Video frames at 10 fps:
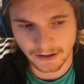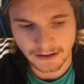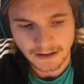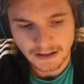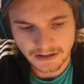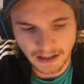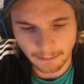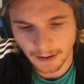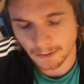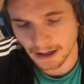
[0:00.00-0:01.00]
and
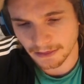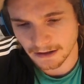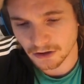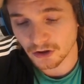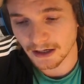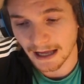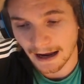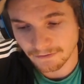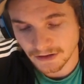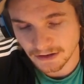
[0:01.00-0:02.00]
somewhere where I think you're going to
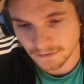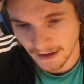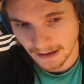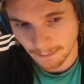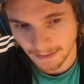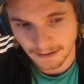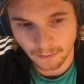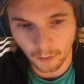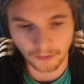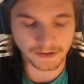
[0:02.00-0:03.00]
have to develop,
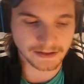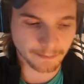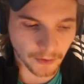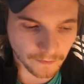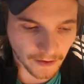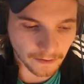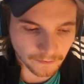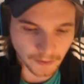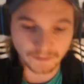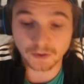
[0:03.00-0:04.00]
and what this profile
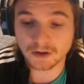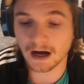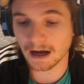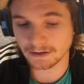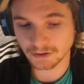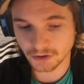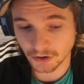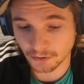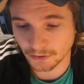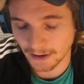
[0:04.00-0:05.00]
review can't
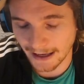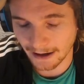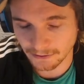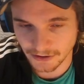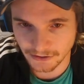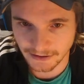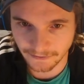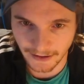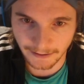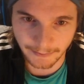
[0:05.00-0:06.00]
show you how to
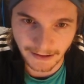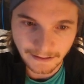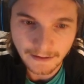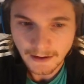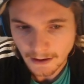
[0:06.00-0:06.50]
develop in.